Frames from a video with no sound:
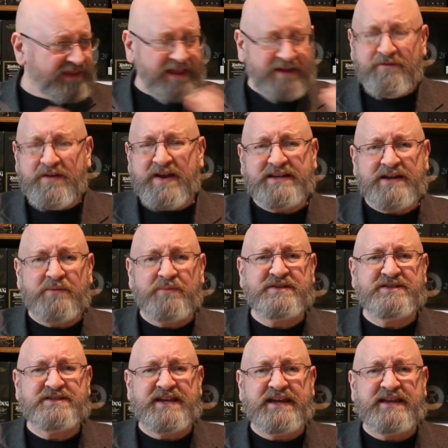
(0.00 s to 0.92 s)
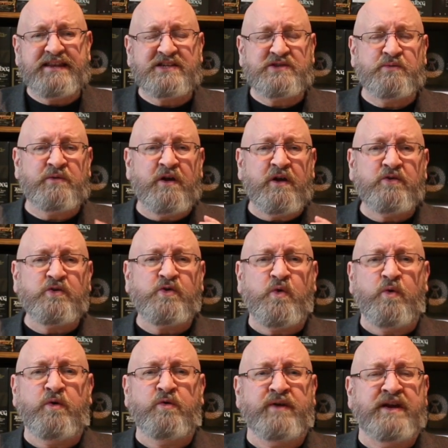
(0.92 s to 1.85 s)
In fact, I would say this with all the
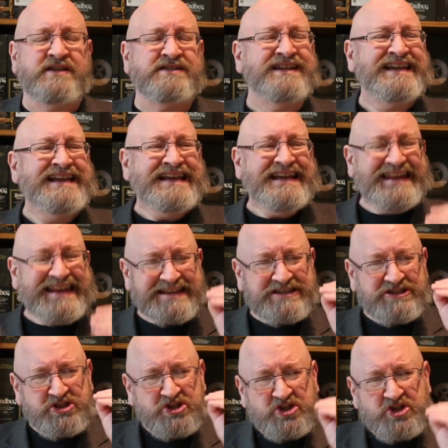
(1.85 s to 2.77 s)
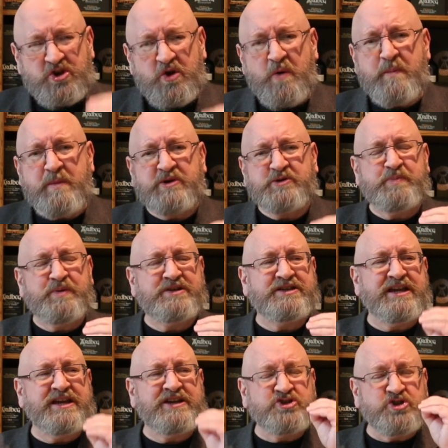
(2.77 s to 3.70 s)
quarter range, it has so much
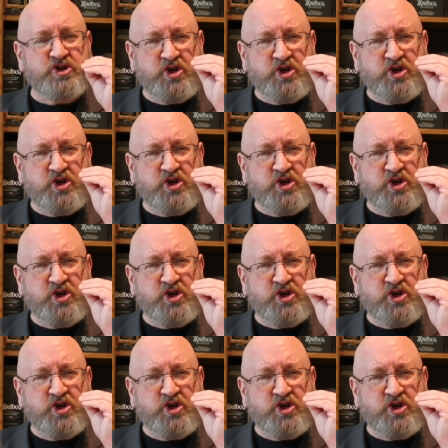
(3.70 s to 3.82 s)
potential.